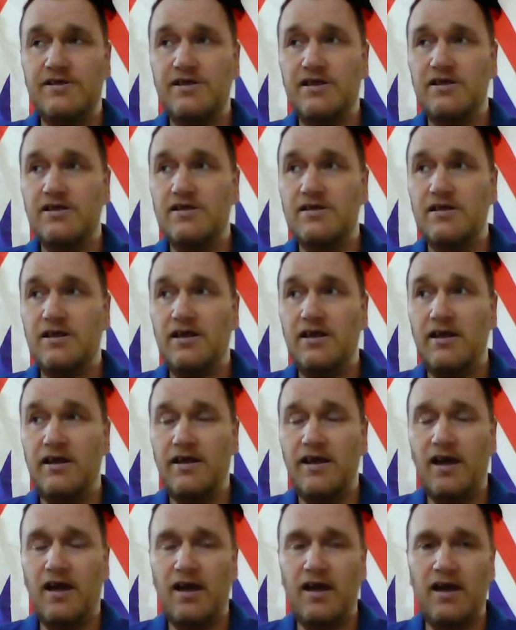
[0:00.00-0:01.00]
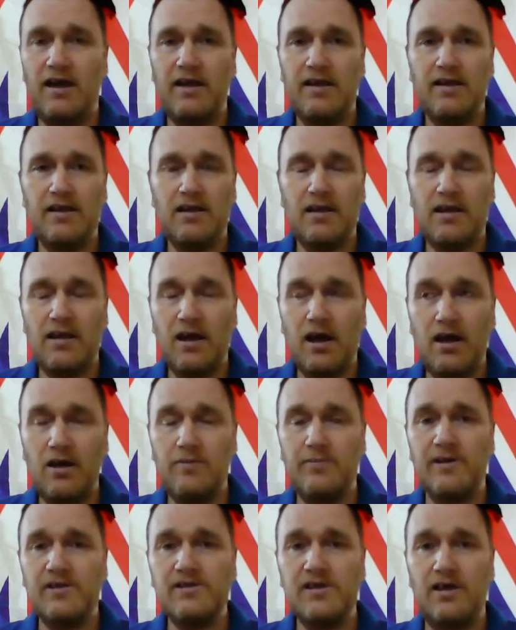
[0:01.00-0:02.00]
just in a
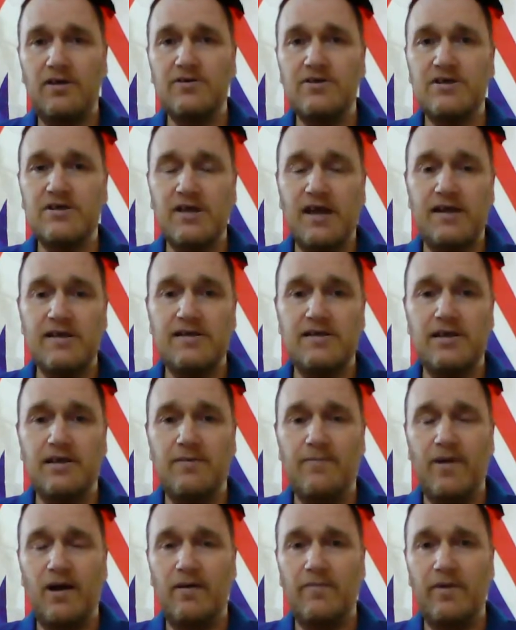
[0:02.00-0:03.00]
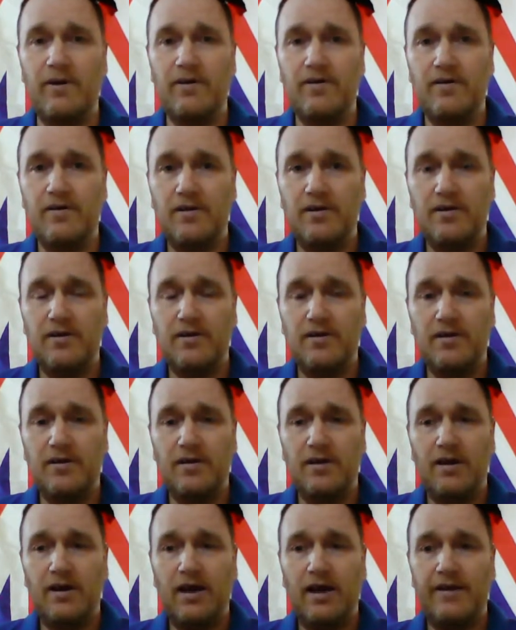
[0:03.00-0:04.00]
comatose state at the moment.
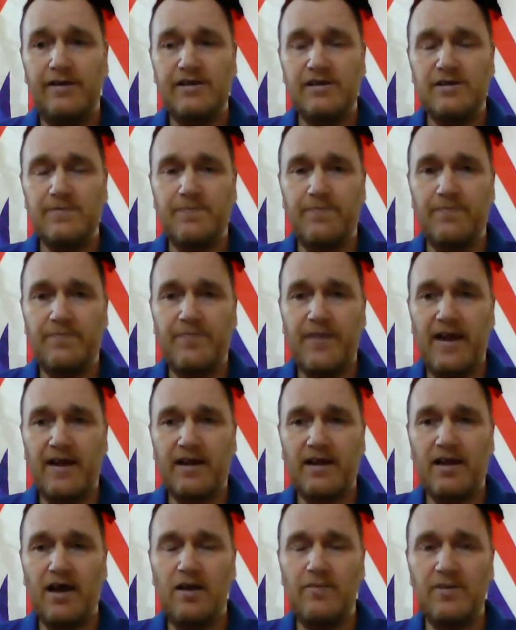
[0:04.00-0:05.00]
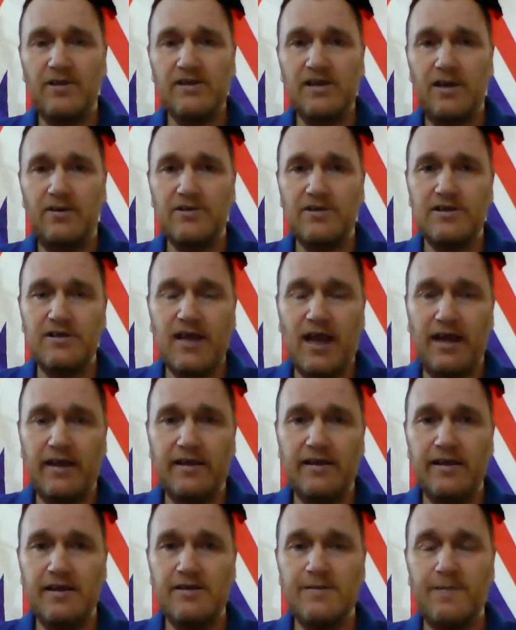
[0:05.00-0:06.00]
And that comatose
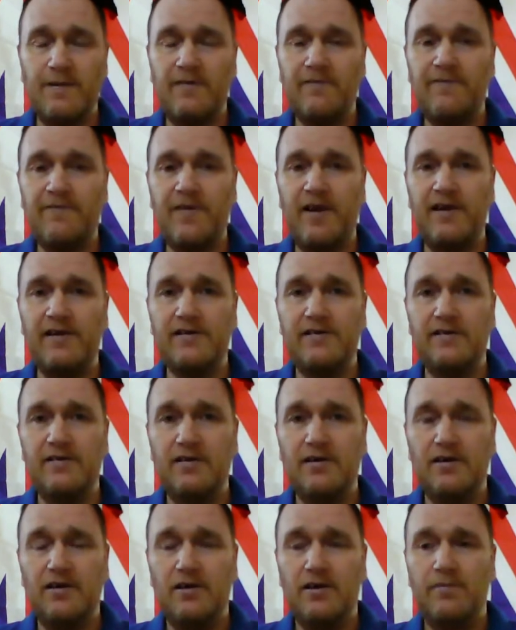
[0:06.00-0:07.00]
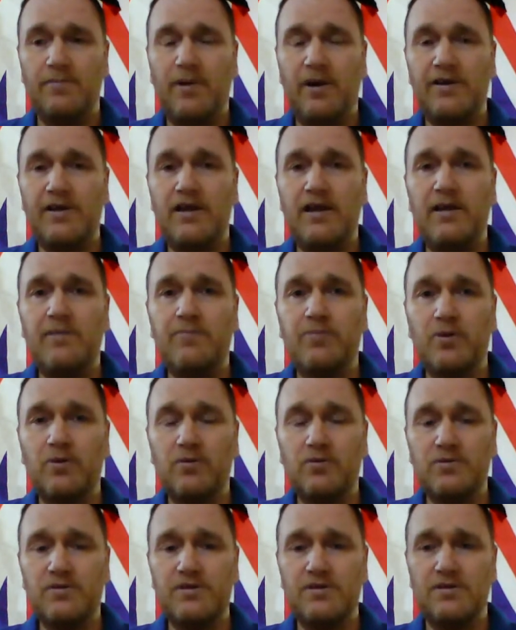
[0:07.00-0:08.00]
state is being fed by the
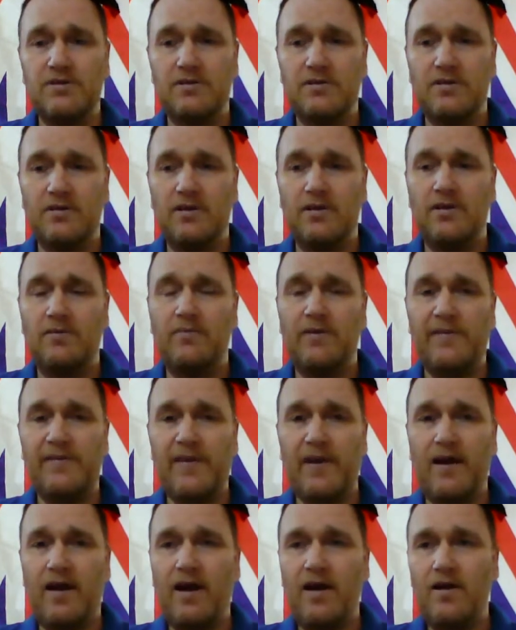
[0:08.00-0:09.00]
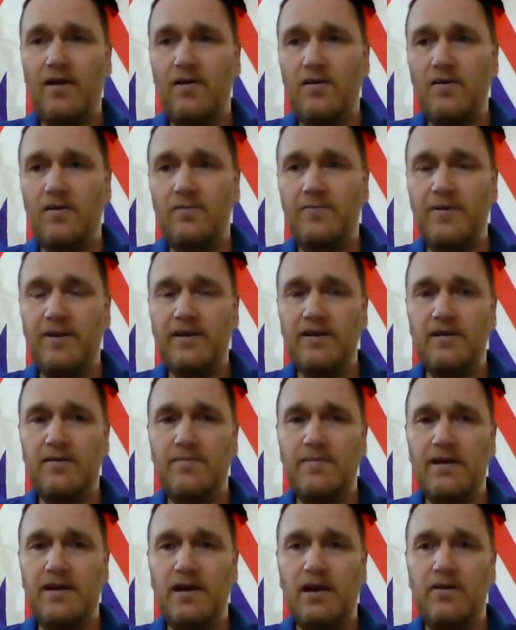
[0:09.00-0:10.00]
Liberals with their, oh, bring them
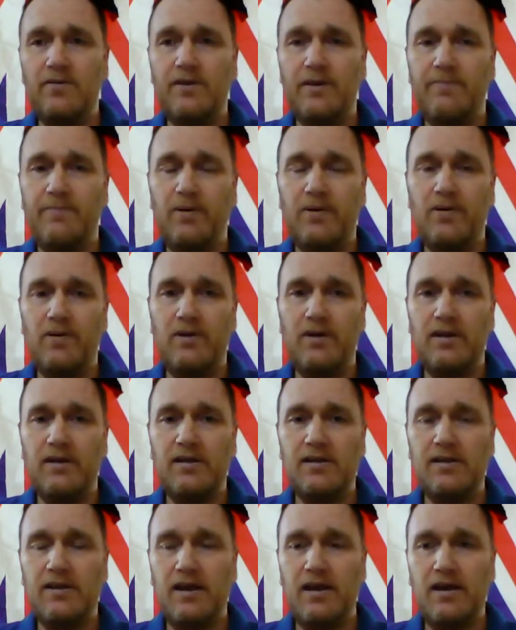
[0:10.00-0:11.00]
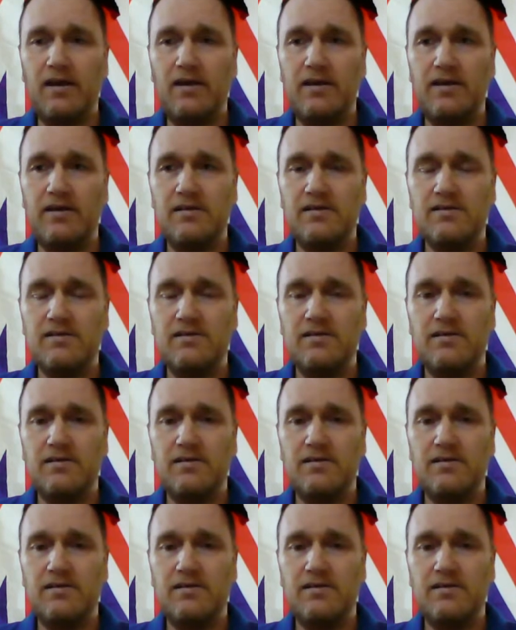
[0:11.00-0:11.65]
in, oh, the poor little darlings.